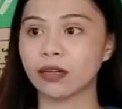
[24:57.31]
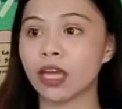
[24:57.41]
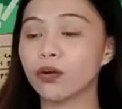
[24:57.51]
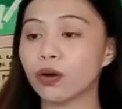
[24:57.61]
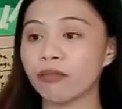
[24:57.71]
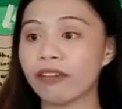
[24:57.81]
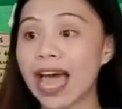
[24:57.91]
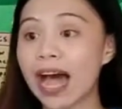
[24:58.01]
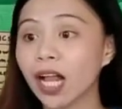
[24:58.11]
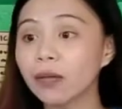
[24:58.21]
Okay, you have
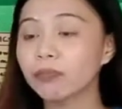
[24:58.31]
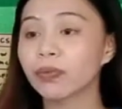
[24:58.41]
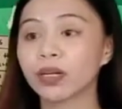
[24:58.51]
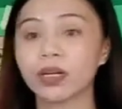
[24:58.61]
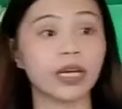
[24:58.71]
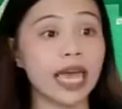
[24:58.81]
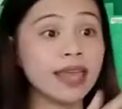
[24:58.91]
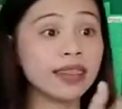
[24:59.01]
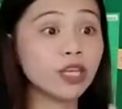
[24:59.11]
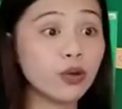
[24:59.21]
help,
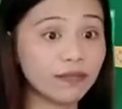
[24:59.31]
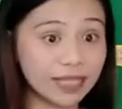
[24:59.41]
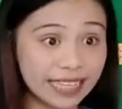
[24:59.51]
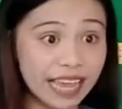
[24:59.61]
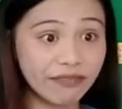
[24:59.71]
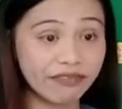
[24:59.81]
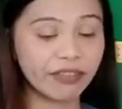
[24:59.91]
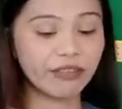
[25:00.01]
and then you have save.